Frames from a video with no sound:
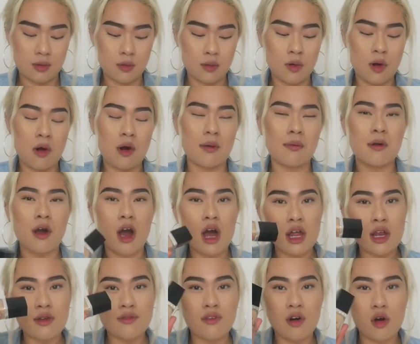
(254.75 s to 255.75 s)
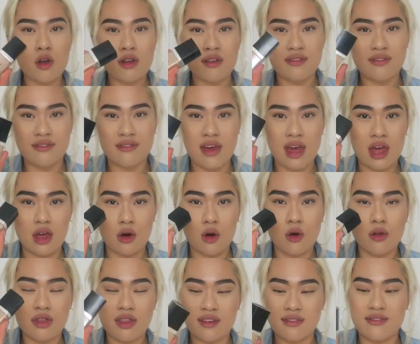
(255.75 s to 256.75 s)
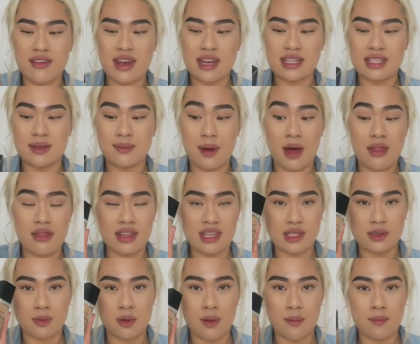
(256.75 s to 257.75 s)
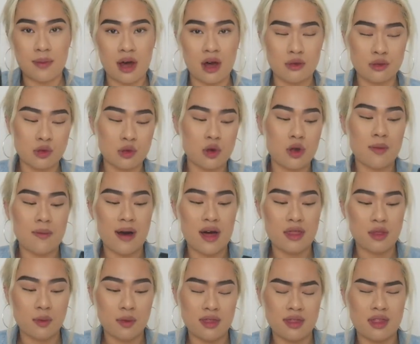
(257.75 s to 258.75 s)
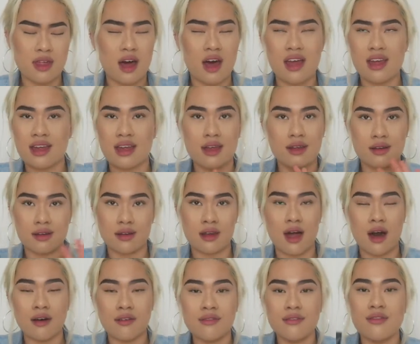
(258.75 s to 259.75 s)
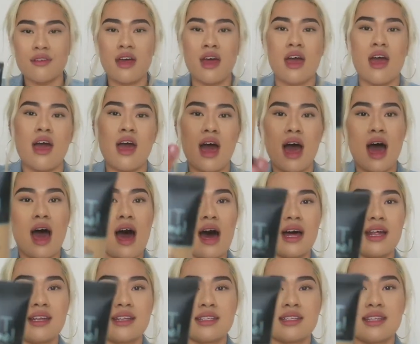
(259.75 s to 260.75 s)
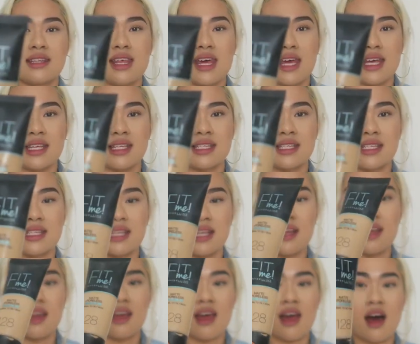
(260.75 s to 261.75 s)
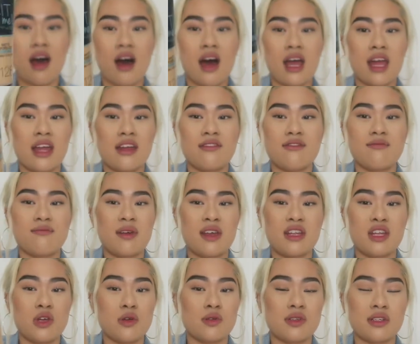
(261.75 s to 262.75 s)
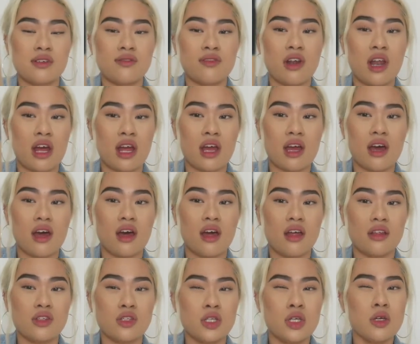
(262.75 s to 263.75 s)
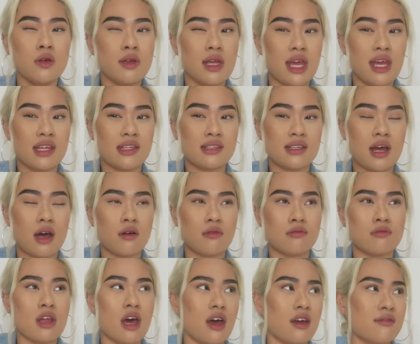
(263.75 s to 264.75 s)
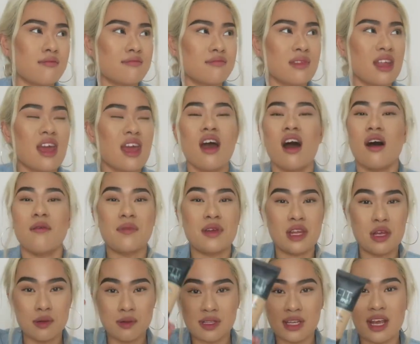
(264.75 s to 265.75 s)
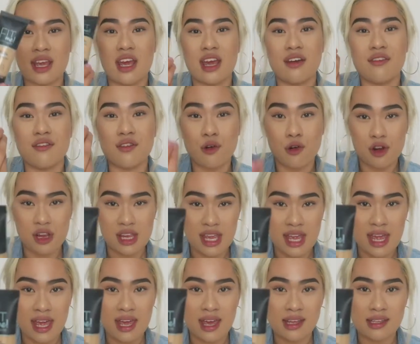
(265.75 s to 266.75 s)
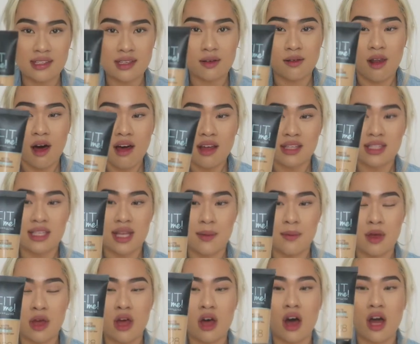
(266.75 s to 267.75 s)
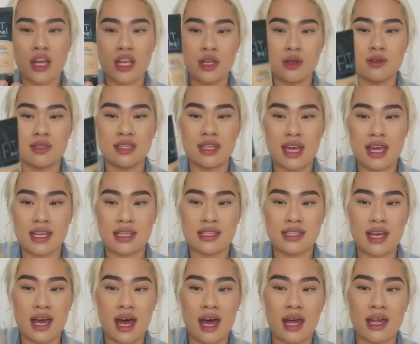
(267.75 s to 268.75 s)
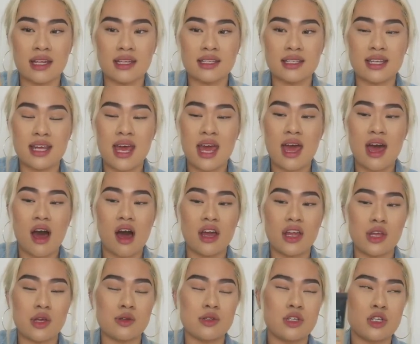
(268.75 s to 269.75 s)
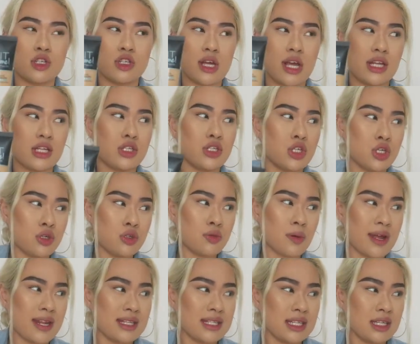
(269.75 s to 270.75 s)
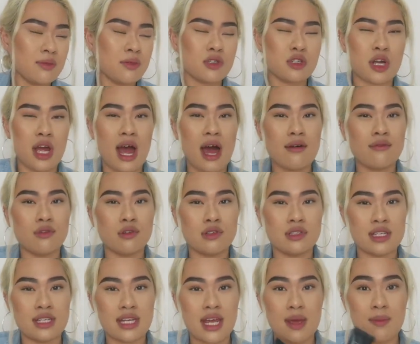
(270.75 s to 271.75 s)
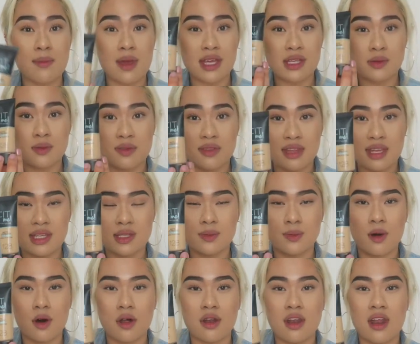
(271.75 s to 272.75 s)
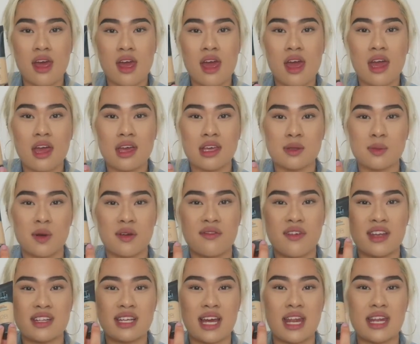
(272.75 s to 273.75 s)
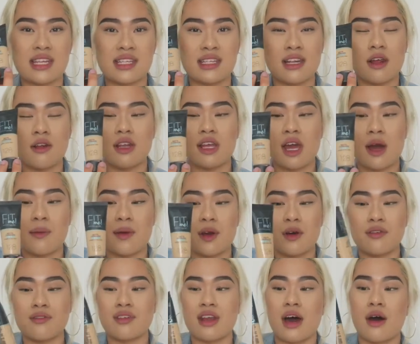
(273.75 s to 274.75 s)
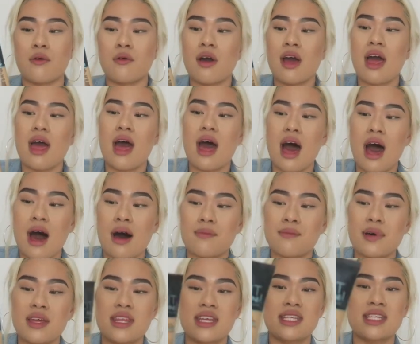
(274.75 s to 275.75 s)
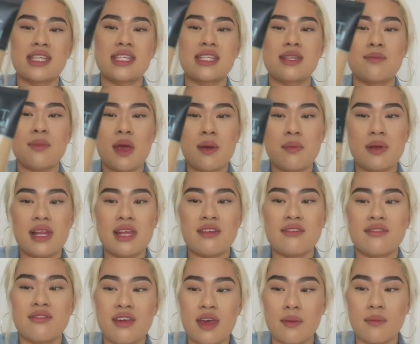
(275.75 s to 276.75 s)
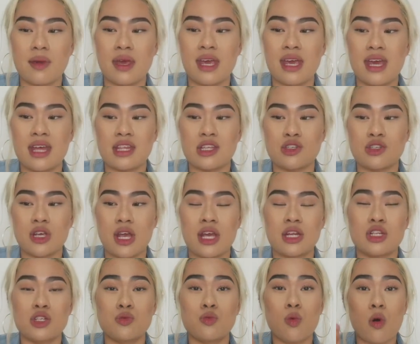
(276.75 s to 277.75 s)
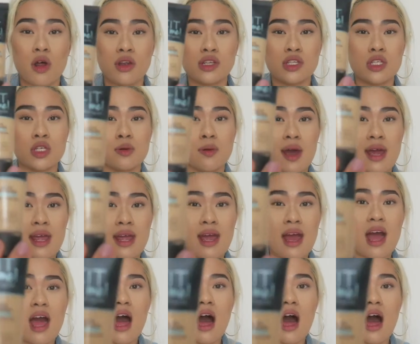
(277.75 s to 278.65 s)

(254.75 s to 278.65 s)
well, I'm kind of on a fe on the fence about this one, but I'll talk about the one that I love. And this I've been using for like two years now. No, I've been using it for a year. So last summer I used this, and I used the shade two twenty, which I have on today, mixed with this one because my fake tan is slowly coming off now. Um, but this is the Maybelline Fit Me in the shade one two eight.